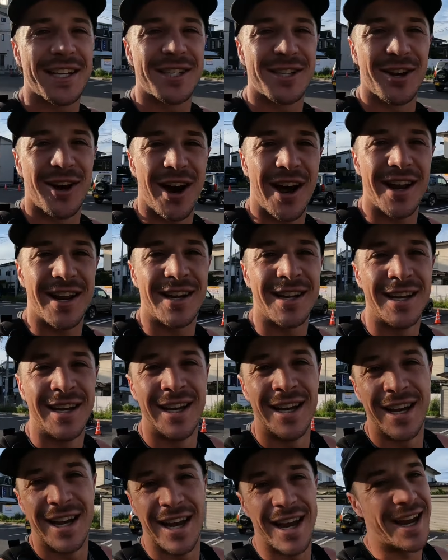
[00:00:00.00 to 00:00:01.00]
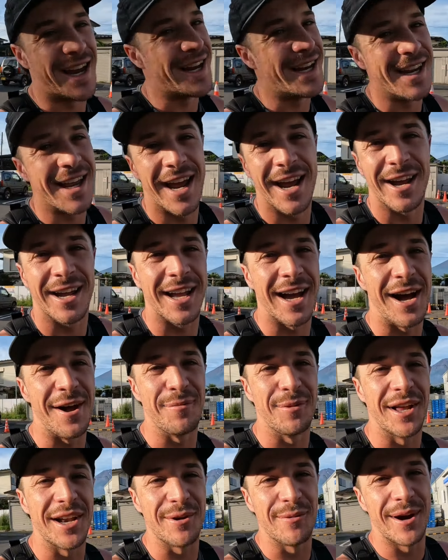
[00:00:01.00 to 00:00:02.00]
excited, and yeah,
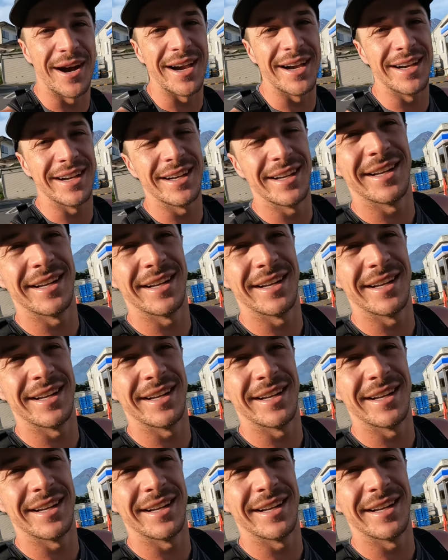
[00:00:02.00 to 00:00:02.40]
can't bloody wait.